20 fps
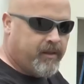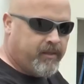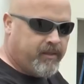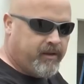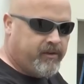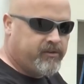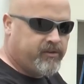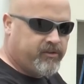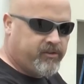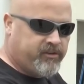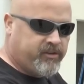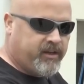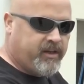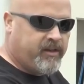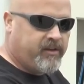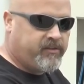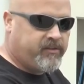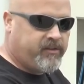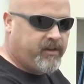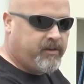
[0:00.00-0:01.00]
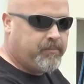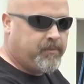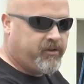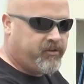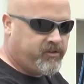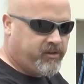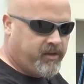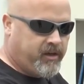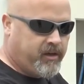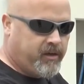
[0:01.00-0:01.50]
These are CNC
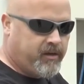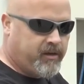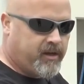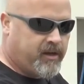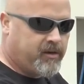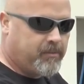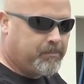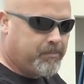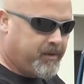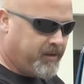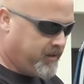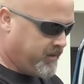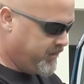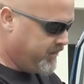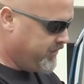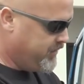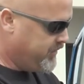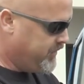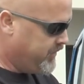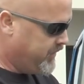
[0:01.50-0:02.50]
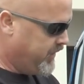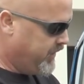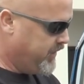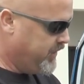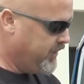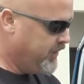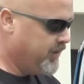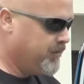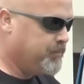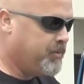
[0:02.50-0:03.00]
machined out of billet,
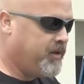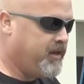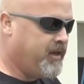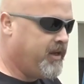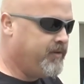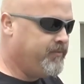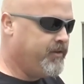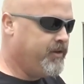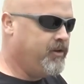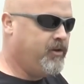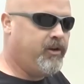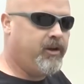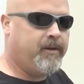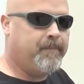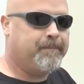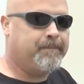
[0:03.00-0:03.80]
and they're pretty heavy duty.